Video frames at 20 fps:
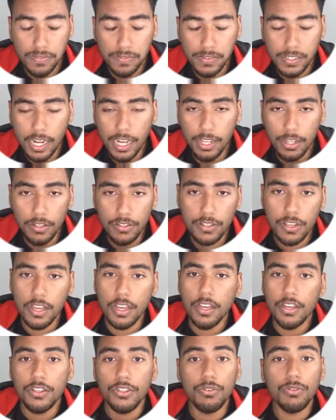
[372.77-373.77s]
files,
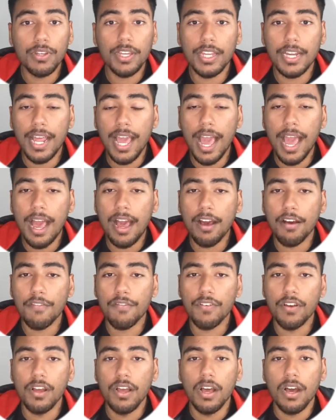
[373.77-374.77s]
you can
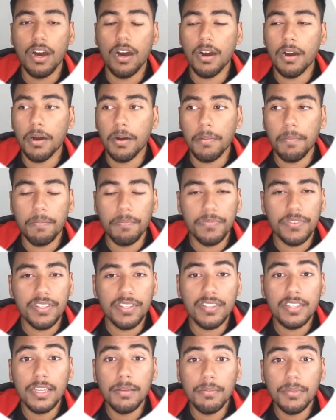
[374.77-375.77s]
have um,
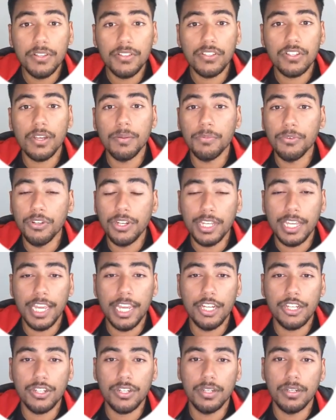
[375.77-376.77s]
seamless
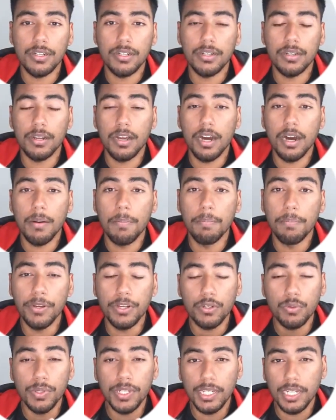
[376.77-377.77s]
communication um,
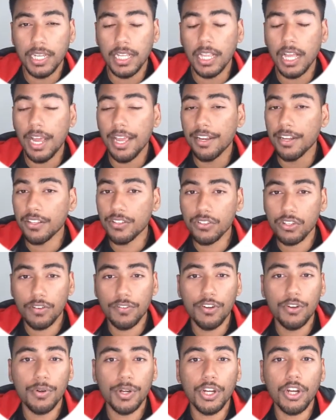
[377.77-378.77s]
between client and
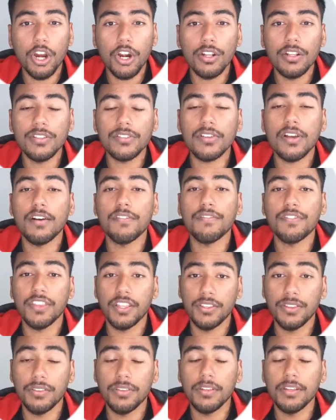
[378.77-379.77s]
server, regardless of
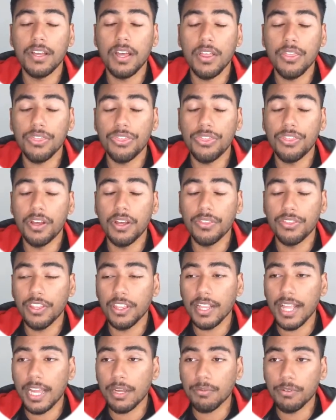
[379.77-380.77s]
the the
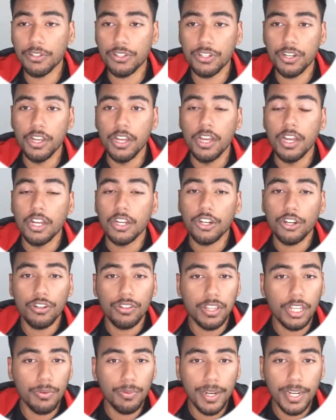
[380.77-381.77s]
language.
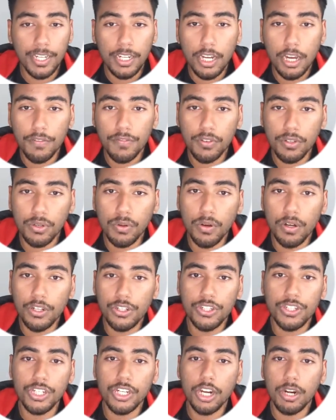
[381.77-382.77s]
Currently, right now, if you go on
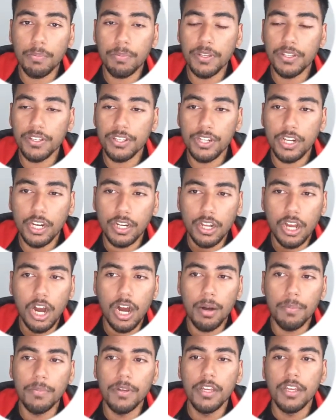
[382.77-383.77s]

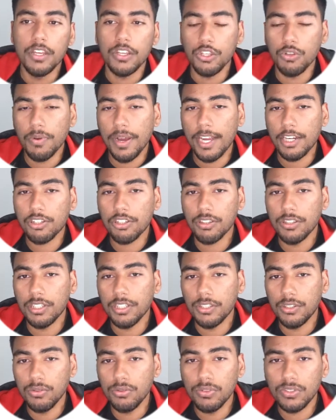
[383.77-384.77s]
grpc.com, you
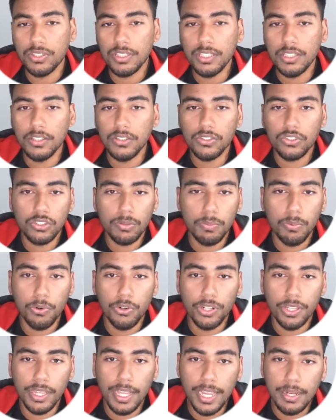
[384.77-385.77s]
actually do see the
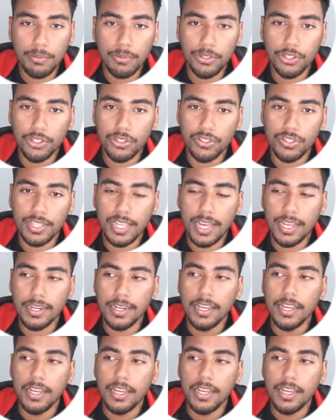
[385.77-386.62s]
supported languages that